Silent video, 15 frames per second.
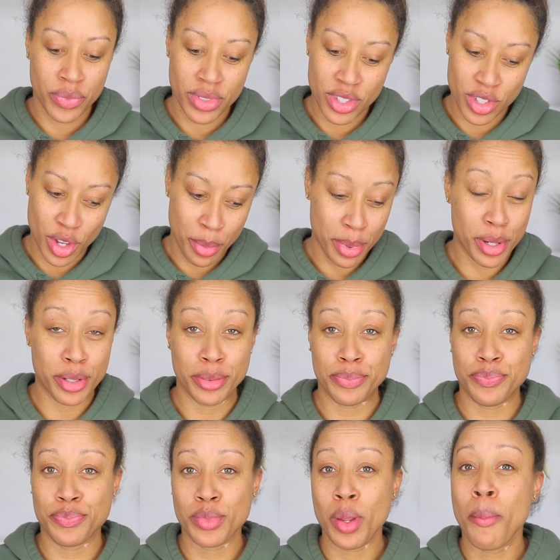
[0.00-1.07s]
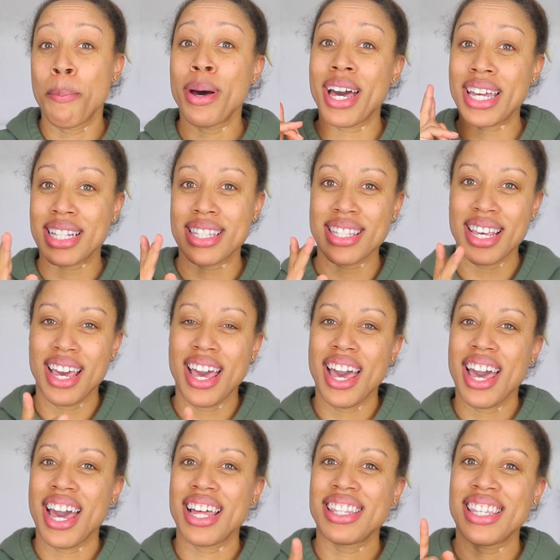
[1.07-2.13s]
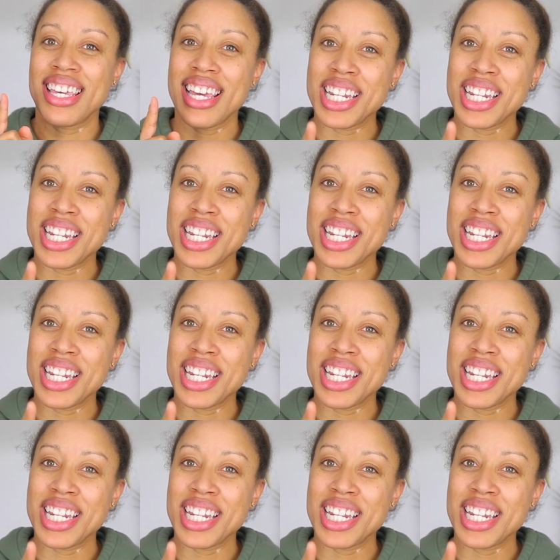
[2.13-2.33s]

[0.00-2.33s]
So boom. But at the